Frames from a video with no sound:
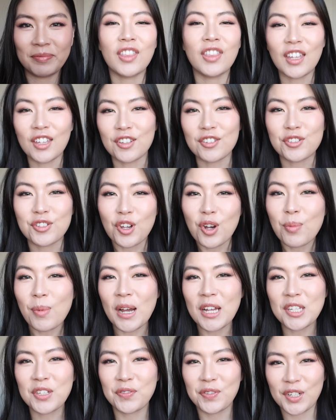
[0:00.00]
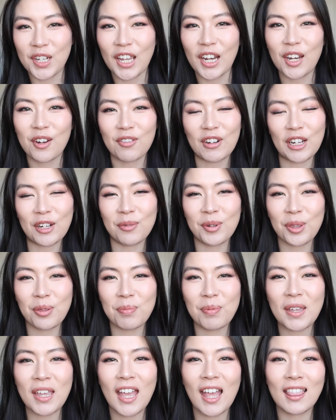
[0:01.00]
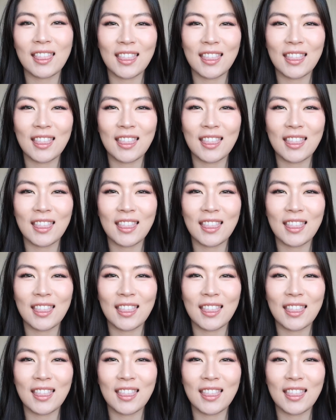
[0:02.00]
Thank you so much for getting ready with me.